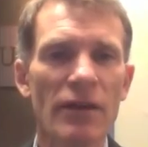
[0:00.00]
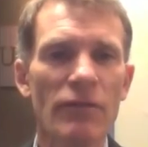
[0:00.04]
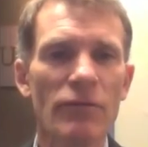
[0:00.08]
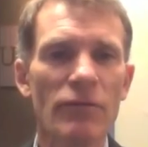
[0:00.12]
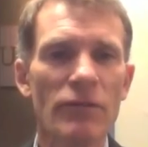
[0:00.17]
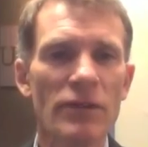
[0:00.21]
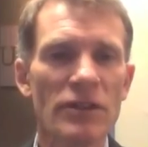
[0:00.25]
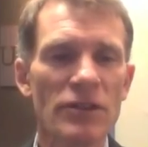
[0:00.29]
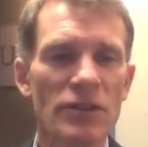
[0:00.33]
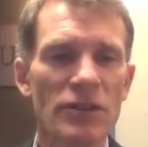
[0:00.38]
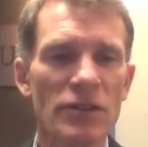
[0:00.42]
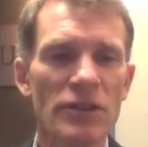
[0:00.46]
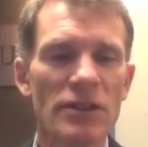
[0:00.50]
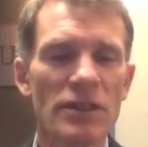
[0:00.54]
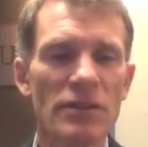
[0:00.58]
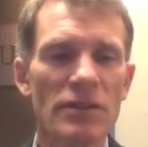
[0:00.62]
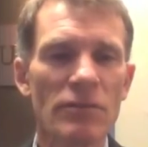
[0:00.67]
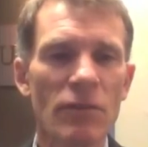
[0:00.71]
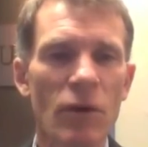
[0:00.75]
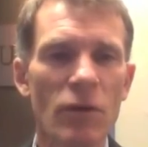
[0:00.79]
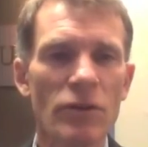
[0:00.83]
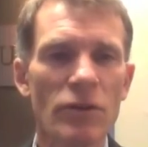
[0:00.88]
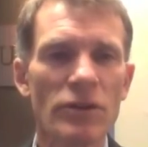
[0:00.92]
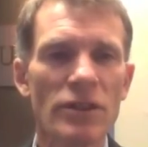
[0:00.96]
Research in
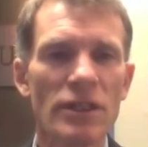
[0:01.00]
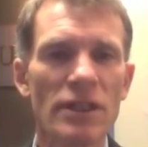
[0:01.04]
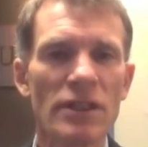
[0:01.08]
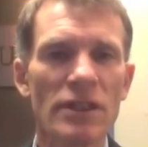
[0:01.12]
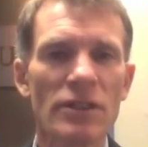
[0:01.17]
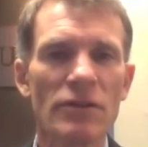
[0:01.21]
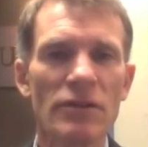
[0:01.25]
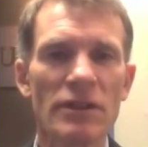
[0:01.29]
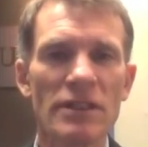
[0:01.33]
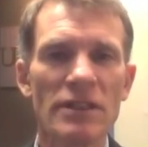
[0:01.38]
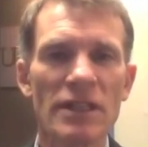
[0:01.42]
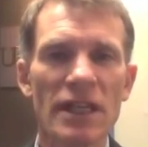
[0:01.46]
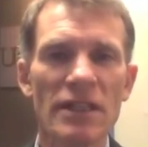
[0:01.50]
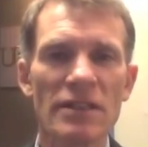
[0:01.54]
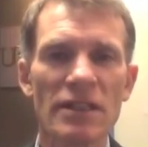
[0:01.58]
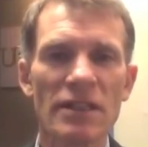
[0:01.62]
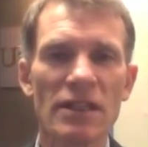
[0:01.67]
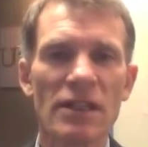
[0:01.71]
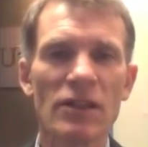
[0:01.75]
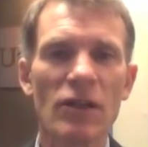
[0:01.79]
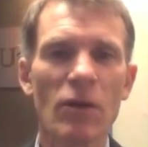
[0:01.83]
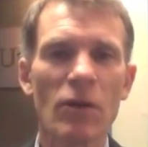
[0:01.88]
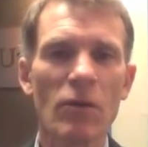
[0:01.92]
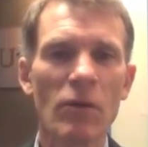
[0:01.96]
Motion. Chris has a
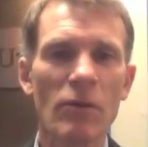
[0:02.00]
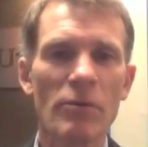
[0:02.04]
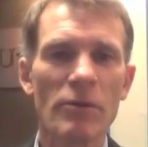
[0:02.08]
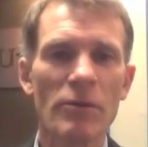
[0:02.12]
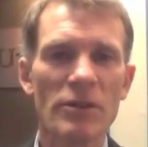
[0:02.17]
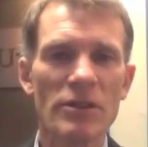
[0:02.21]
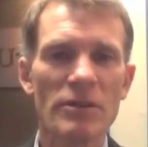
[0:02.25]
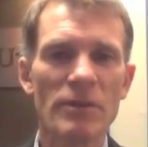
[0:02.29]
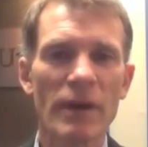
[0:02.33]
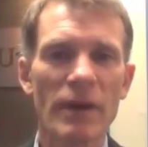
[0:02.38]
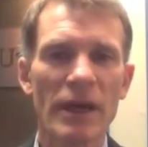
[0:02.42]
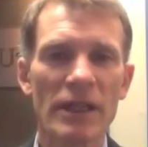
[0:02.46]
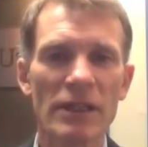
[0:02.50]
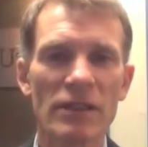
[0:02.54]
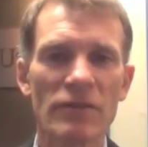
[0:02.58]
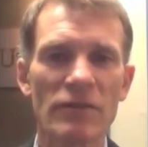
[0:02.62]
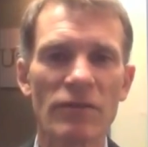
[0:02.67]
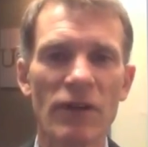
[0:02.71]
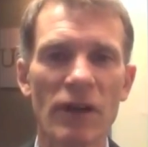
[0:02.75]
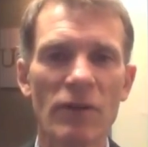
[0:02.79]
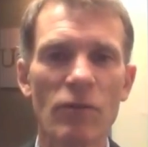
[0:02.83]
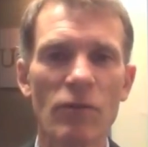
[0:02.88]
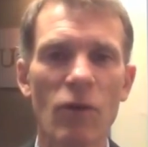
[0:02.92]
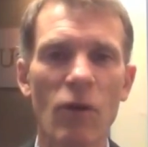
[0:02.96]
global perspective
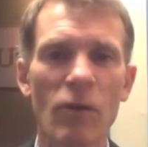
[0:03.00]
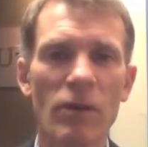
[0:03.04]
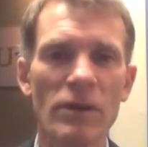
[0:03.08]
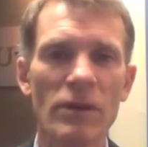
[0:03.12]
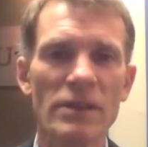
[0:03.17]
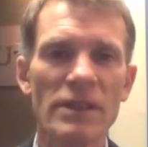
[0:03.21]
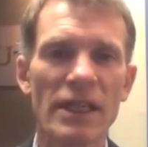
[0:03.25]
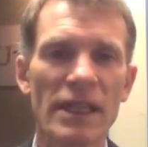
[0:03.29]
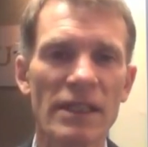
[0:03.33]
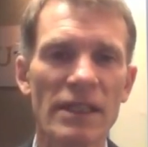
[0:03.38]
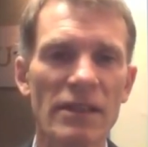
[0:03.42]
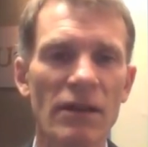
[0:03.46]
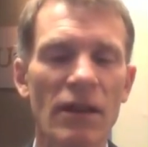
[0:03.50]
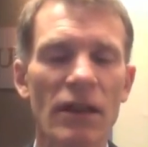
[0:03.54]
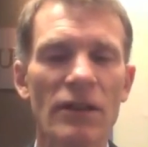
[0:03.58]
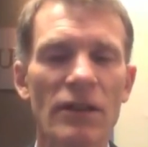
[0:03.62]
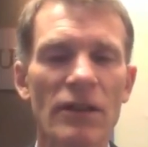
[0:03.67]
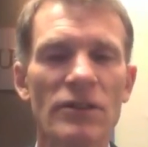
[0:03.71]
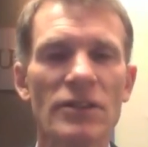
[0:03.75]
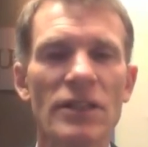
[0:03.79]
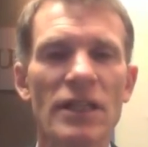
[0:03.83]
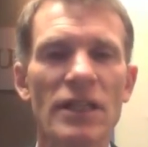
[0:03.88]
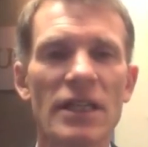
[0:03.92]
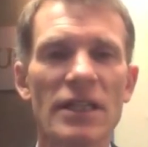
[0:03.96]
on mobile
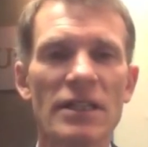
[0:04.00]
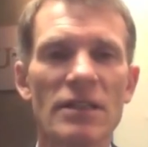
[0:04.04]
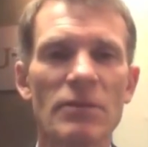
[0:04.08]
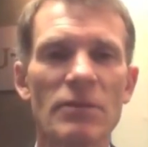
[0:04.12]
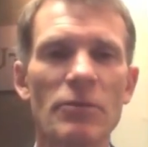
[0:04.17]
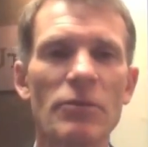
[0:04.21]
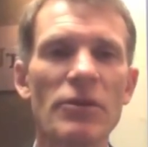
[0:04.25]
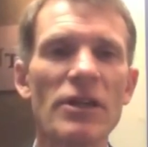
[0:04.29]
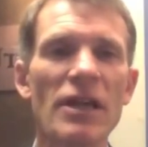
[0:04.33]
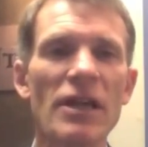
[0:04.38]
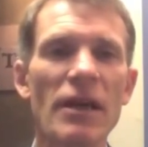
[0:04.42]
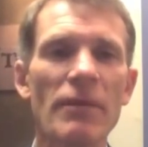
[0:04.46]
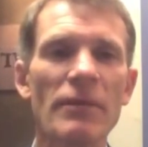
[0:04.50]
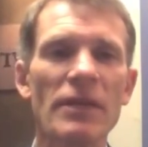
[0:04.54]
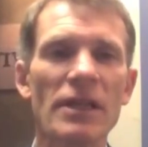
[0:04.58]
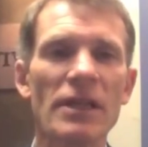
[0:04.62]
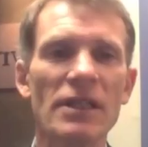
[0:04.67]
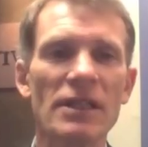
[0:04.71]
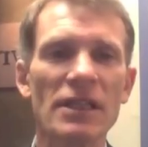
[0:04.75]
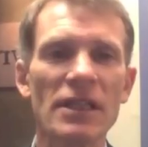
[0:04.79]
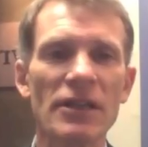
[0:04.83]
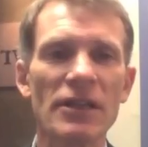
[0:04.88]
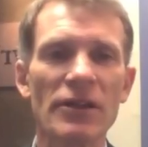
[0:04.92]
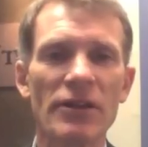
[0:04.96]
technology and is a preeminent
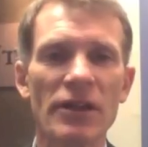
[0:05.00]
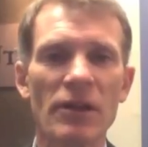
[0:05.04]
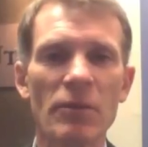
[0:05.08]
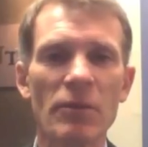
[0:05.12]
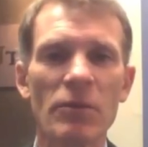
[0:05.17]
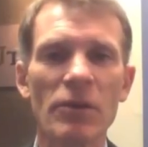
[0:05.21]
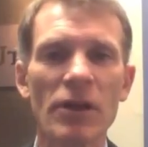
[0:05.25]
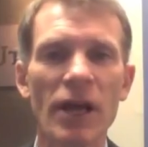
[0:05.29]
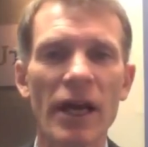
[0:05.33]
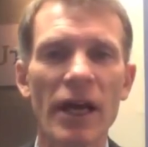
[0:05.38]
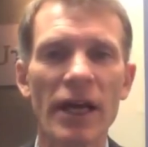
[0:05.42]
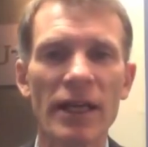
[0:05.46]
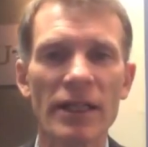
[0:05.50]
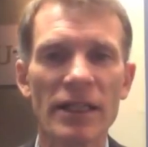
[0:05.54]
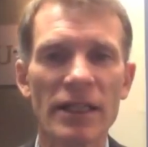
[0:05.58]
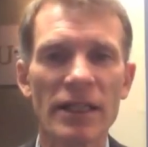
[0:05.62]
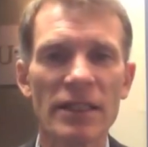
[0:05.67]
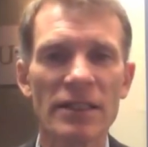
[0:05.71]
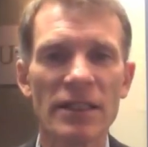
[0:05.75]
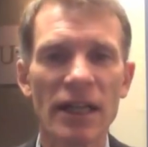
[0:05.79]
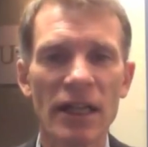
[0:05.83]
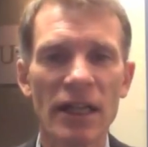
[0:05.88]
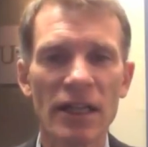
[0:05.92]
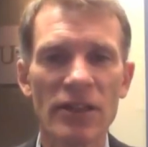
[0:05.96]
leader in applying
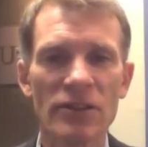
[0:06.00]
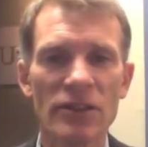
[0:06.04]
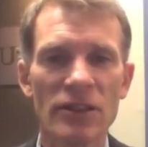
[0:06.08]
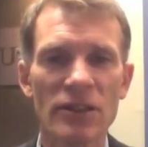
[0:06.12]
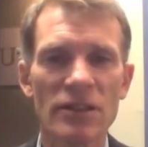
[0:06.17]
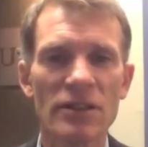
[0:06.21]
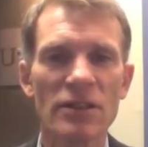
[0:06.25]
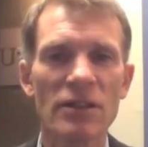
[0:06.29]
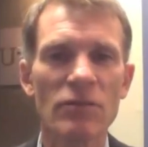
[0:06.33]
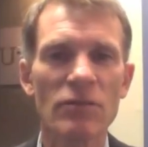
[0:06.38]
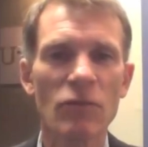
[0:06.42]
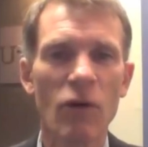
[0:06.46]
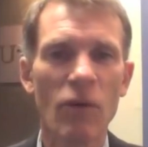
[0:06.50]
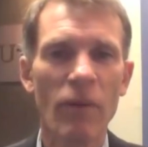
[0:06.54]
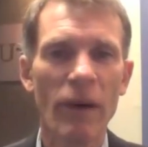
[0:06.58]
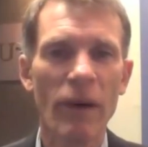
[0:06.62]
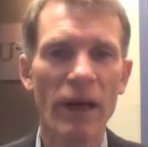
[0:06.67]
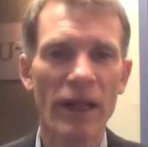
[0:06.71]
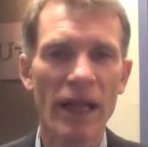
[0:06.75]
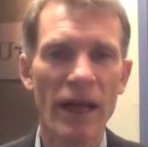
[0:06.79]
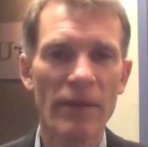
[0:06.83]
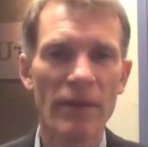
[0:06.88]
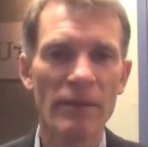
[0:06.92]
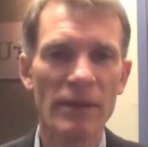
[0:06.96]
intelligence to
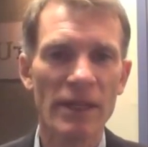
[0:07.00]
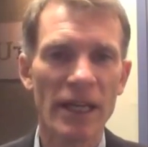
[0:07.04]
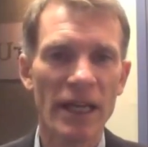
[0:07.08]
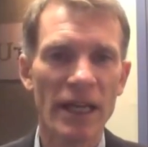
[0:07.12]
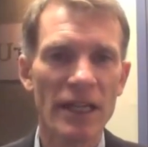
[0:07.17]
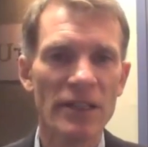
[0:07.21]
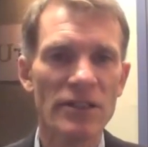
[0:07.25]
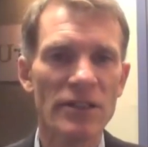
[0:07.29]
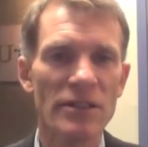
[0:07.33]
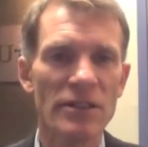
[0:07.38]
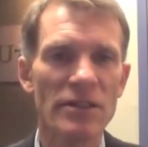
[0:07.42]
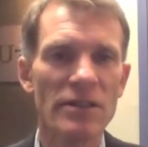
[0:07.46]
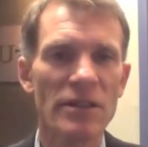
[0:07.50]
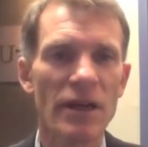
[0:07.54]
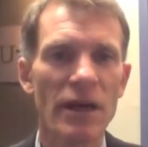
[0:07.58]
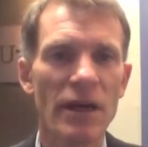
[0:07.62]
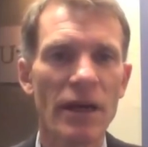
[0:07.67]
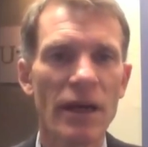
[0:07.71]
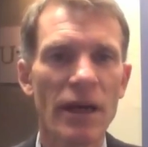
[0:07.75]
mobile applications.